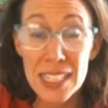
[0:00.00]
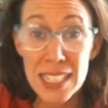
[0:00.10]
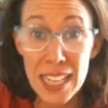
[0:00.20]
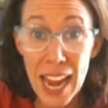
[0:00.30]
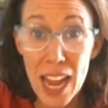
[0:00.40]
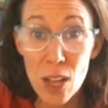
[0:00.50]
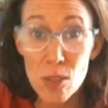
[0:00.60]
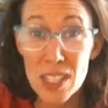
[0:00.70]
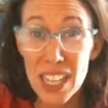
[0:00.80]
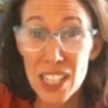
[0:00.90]

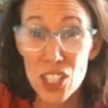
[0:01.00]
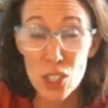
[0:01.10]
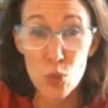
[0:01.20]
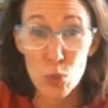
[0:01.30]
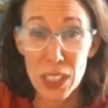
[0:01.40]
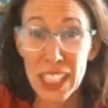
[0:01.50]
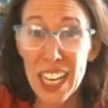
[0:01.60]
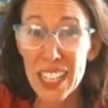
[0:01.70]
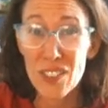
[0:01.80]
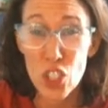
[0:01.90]
sounds and just really
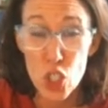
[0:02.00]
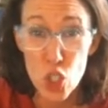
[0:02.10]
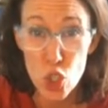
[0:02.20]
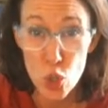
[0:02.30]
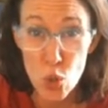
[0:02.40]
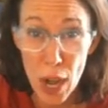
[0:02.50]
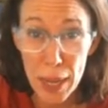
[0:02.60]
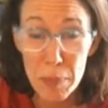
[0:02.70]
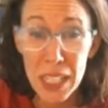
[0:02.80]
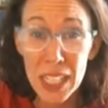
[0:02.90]
kind of
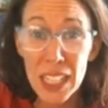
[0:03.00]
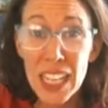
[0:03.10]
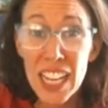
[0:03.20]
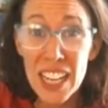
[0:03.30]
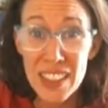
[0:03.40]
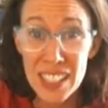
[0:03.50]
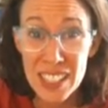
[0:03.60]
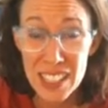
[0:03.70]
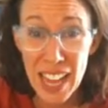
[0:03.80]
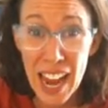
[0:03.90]
describing the
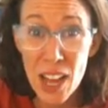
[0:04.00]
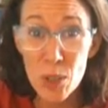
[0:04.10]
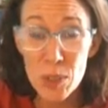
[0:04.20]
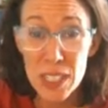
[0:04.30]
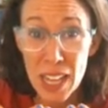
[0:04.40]
sounds